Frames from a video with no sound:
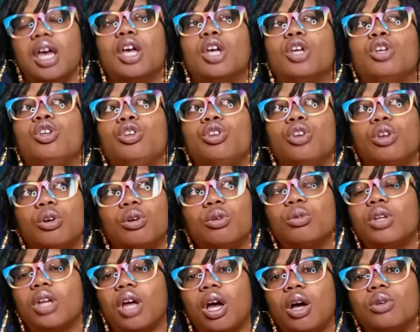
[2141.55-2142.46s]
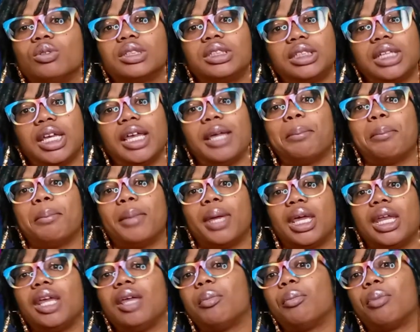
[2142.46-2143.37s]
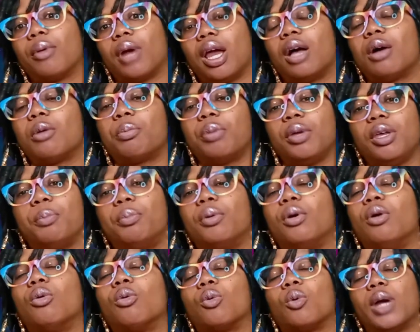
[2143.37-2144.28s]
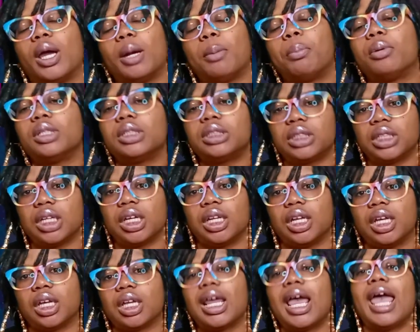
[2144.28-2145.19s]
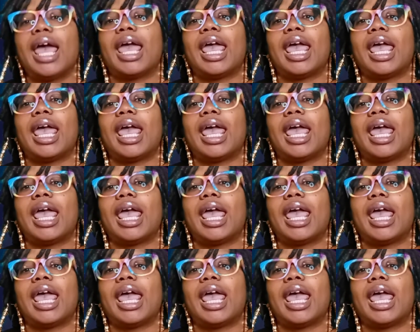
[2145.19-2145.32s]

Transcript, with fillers: You don't see many brown people represented